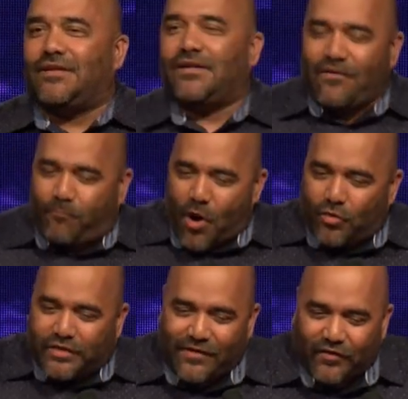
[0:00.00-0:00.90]
They've
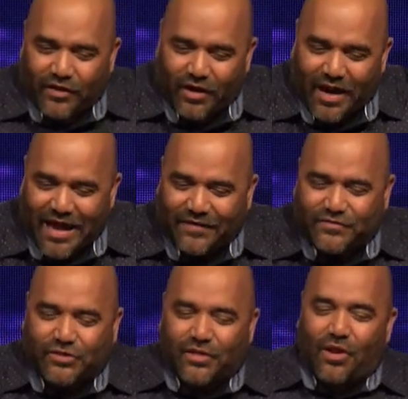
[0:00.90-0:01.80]
both given their
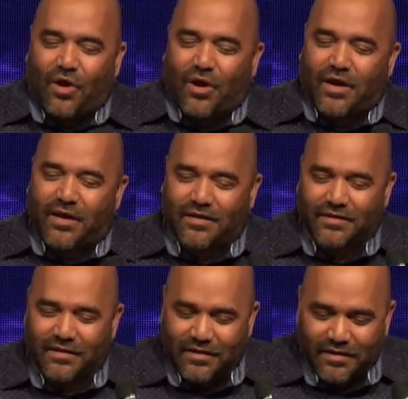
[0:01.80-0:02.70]
lives to the Lord.
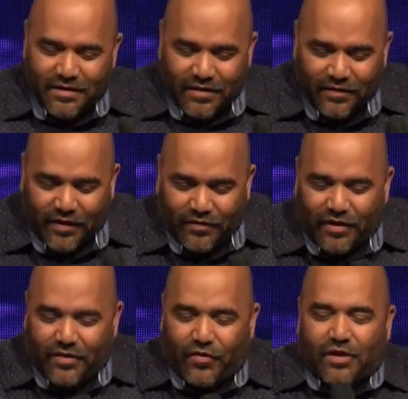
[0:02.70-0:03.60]
They're,
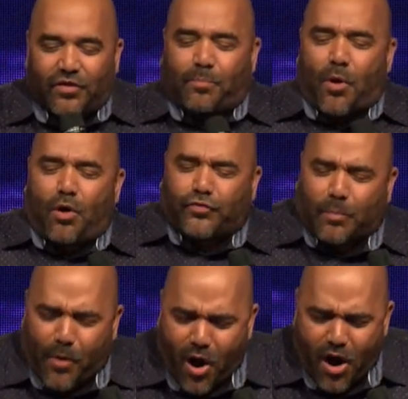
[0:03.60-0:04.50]
they're, they're, they're both a
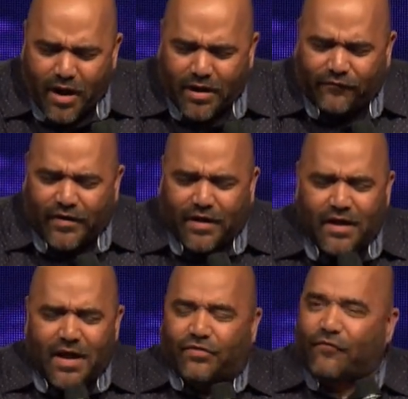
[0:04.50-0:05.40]
part of the,
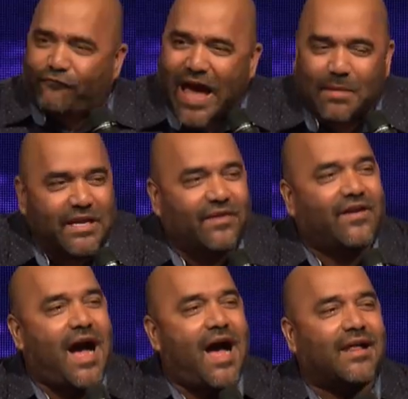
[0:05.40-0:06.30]
of the family of
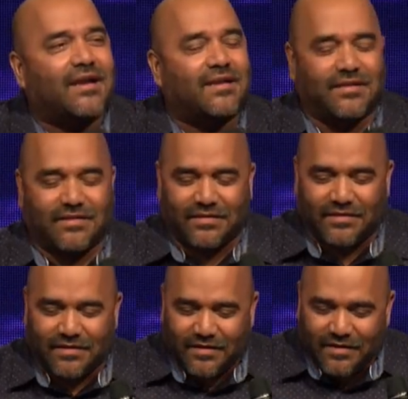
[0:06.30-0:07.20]
God,
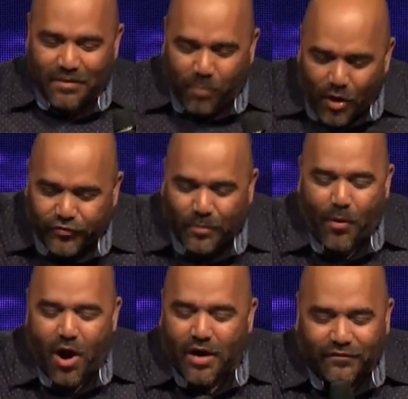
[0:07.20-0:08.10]
both a
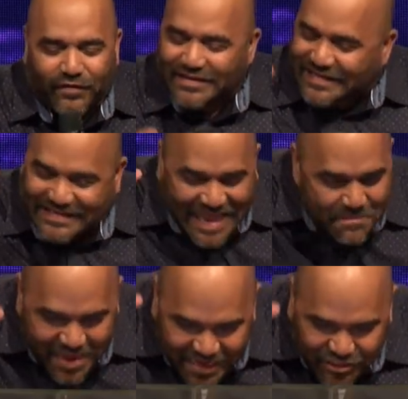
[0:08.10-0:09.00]
part of the, the
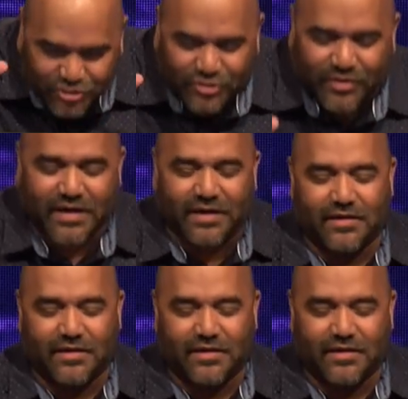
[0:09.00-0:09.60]
same ministry.